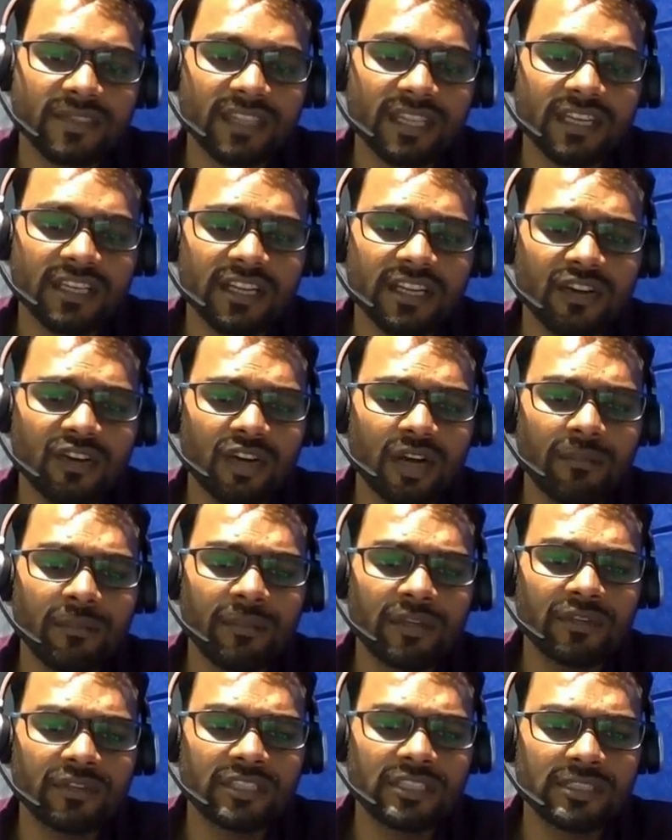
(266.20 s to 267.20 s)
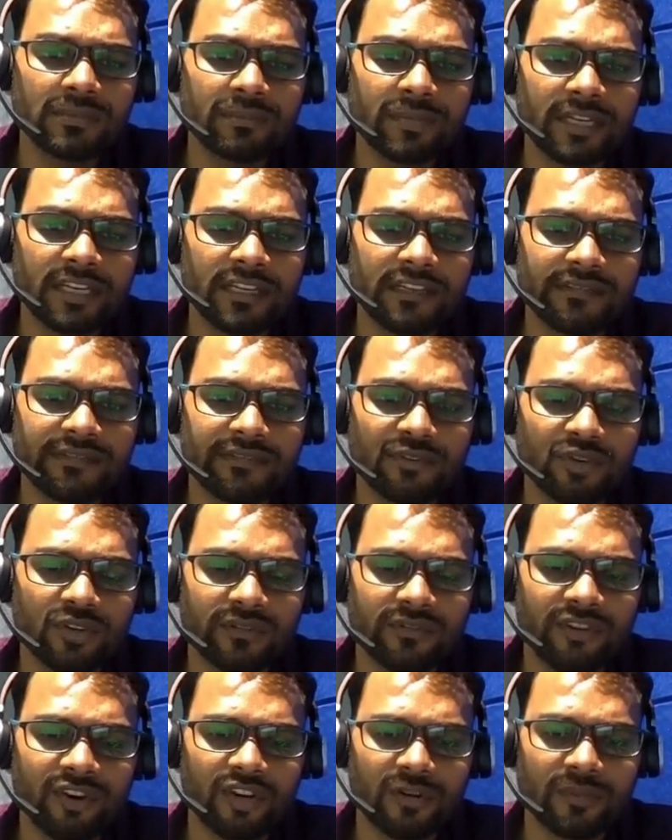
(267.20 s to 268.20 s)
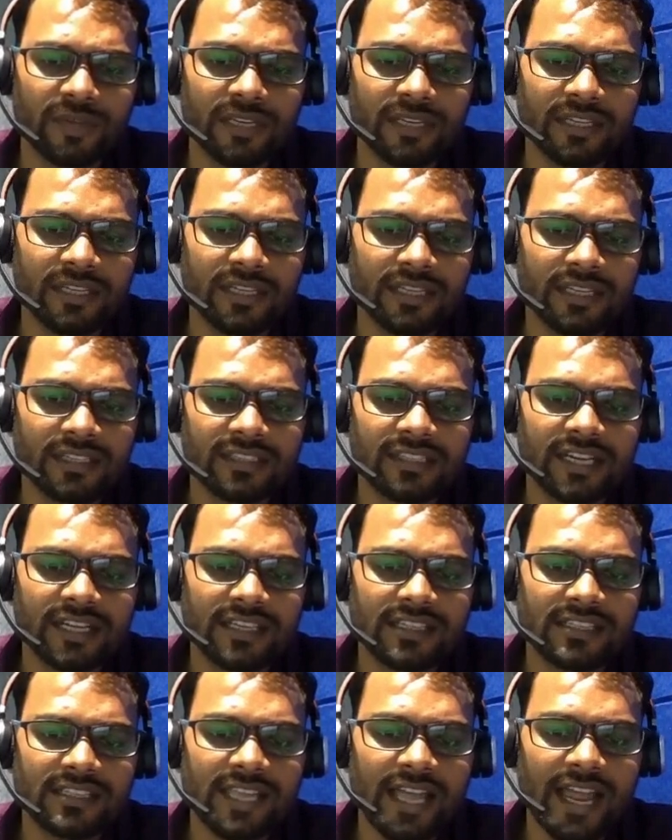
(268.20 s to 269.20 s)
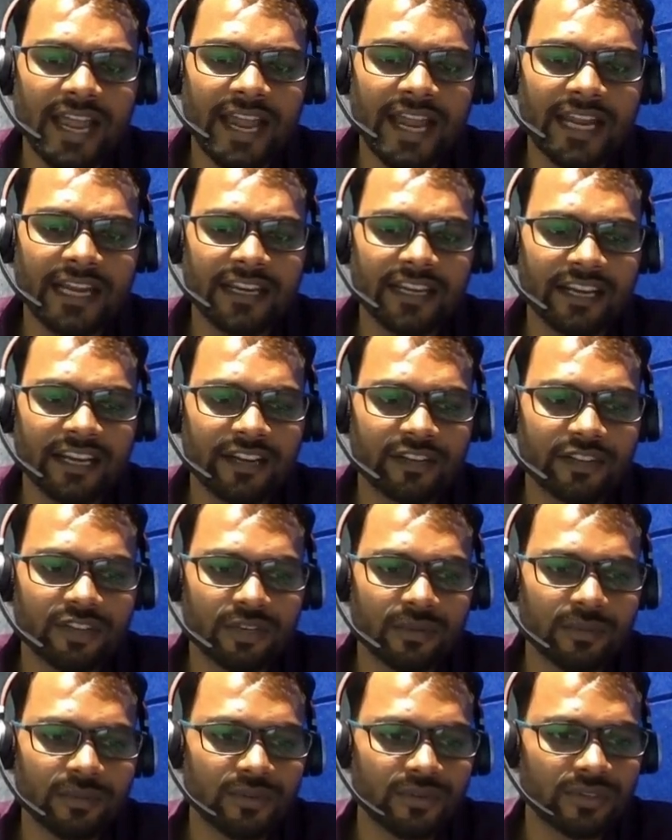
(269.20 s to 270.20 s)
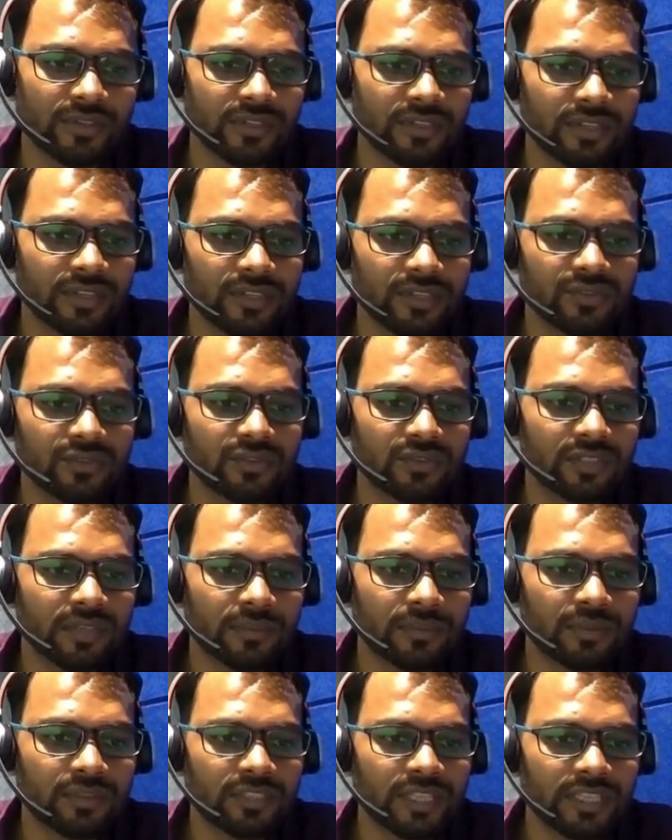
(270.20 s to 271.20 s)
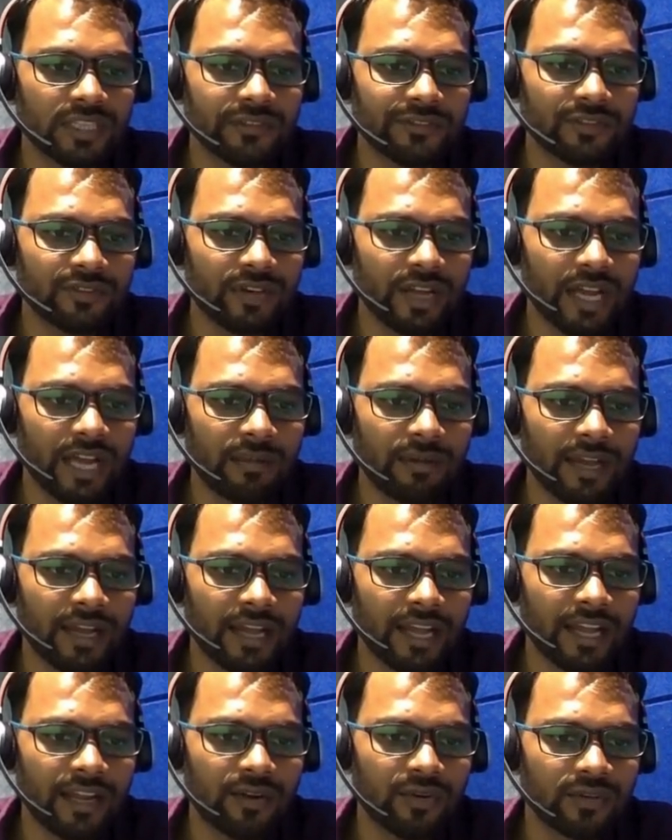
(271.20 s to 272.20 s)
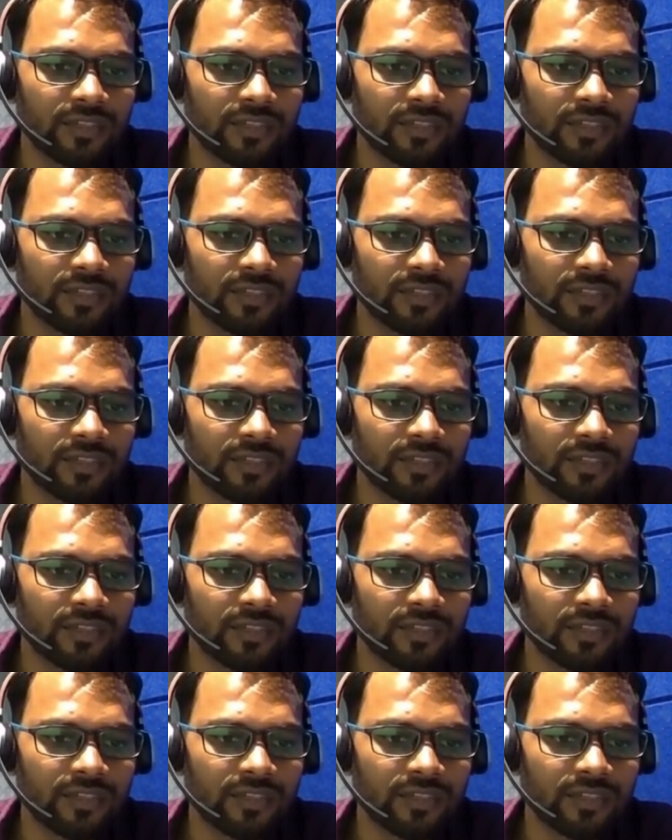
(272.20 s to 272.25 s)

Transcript: Now coming to this print for format, that is the and attribute. So suppose that if you have a hello